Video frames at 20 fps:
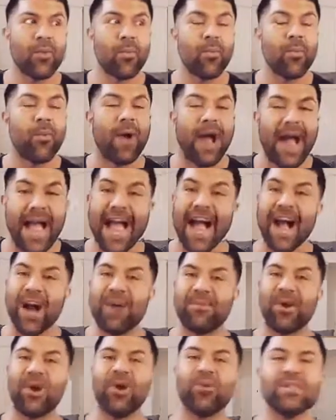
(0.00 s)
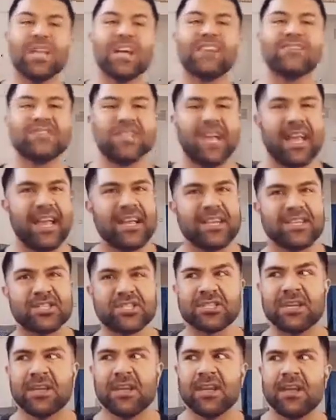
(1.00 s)
wow, my whole life
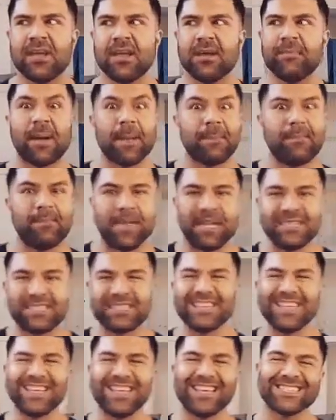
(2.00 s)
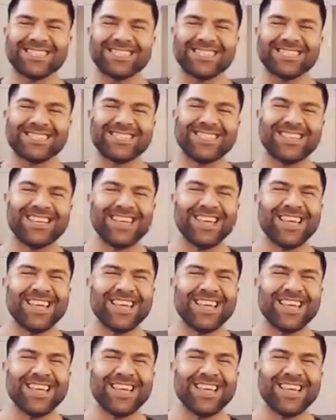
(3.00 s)
changed. My business,